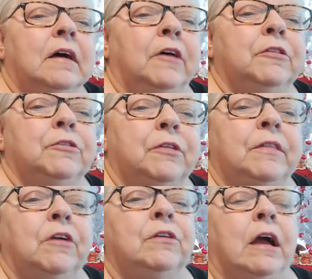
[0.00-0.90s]
Other than
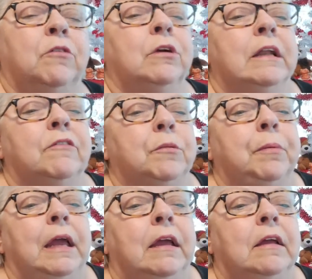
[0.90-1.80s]
they're now going to have to
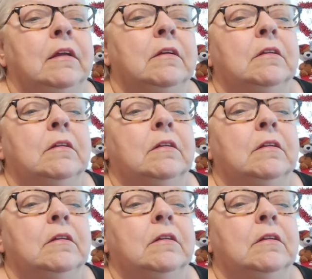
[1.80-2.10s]
pay